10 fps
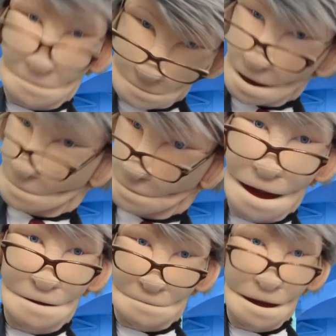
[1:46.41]
Pound
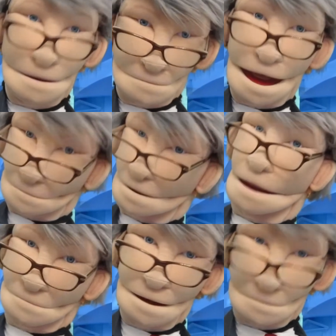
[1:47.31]
sign, eight is
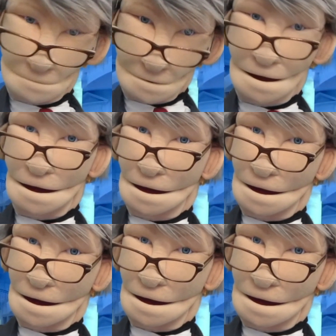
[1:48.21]
enough.
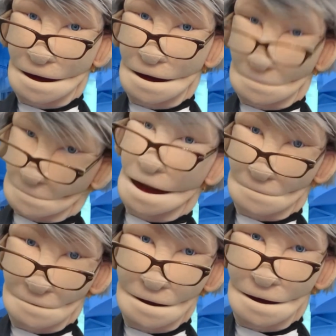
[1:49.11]
Get
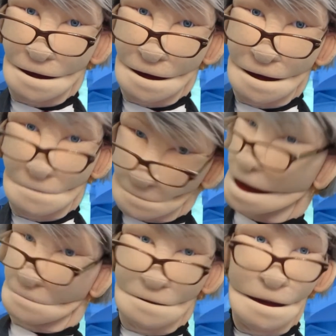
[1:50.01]
it? Eight
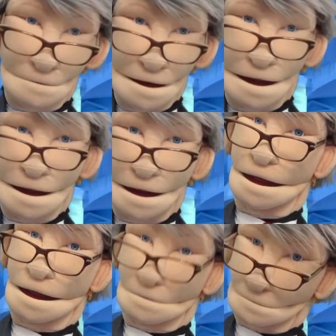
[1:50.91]
is enough.
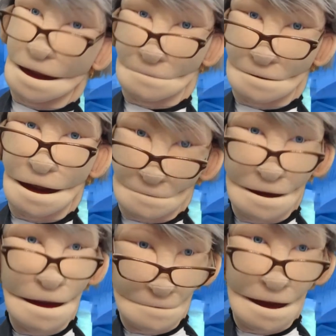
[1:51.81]
It's not
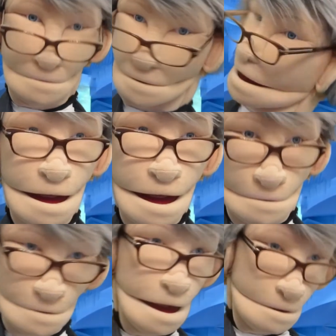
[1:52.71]
enough, maybe.
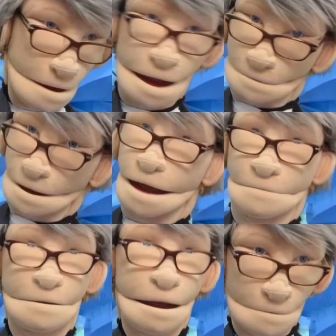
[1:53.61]
Anyhow, if you like
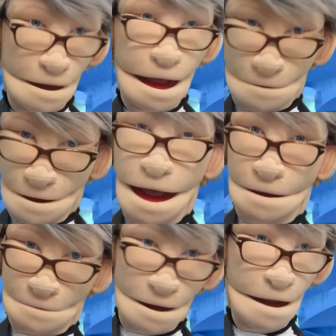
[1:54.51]
this puppet
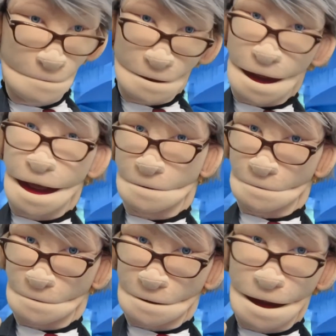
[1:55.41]
vlog, I
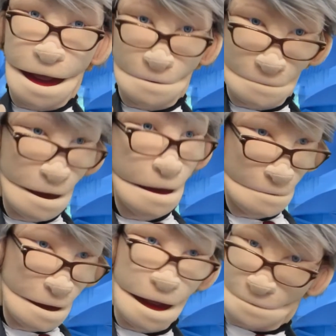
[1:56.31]
am one
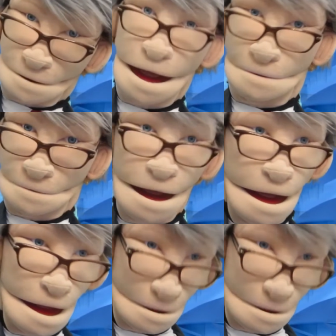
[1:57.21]
of the puppets